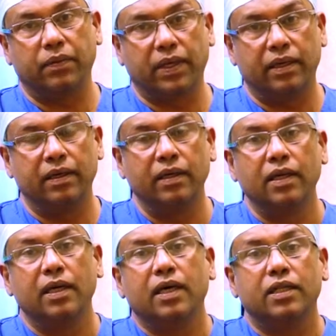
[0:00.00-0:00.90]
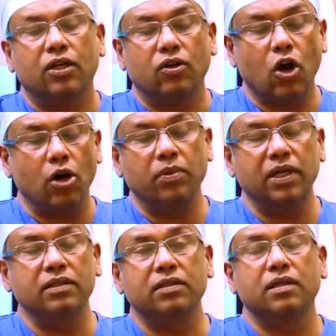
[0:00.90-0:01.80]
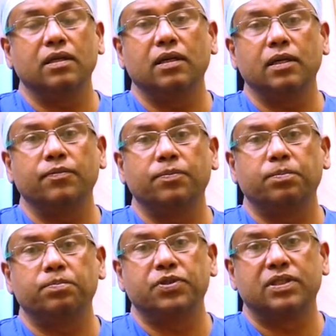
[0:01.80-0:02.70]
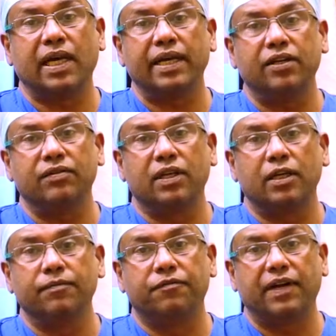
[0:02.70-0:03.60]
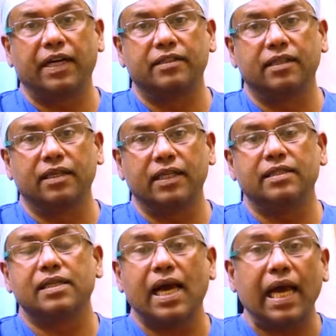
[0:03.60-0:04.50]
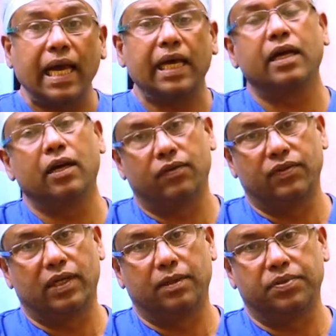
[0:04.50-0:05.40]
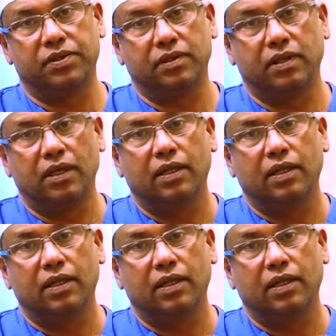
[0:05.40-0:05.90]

one, the commonest rib site of the rib fracture is the angle of the ribs.